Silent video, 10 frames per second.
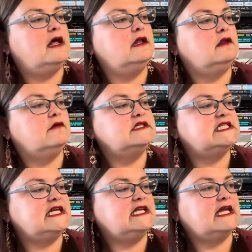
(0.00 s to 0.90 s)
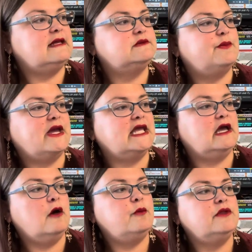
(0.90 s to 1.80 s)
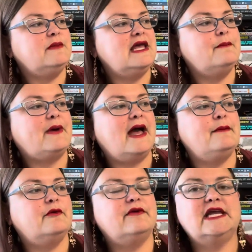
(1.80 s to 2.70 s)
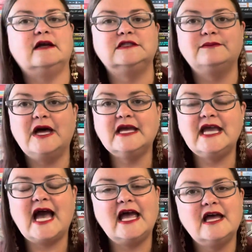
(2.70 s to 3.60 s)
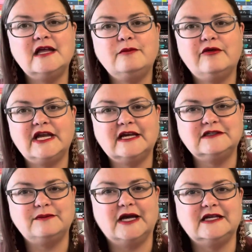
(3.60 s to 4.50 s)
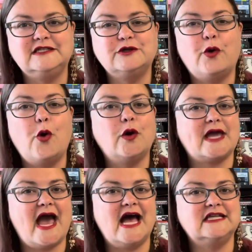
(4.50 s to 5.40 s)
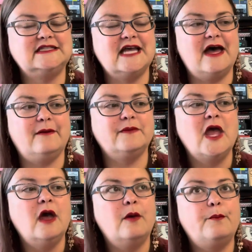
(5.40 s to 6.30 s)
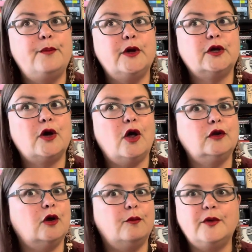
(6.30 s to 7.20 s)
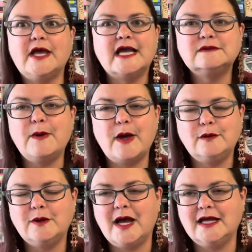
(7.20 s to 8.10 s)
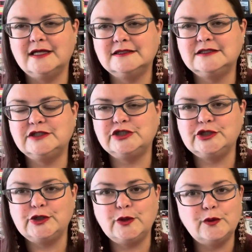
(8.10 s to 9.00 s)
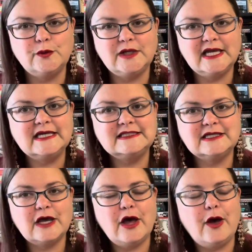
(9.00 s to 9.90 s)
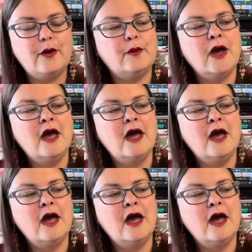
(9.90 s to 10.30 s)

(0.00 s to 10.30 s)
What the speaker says: Laura Dean Keeps Breaking Up With Me by Mariko Tamaki. I heard Mariko Tamaki talk at BookCon or Book Expo 2 years ago,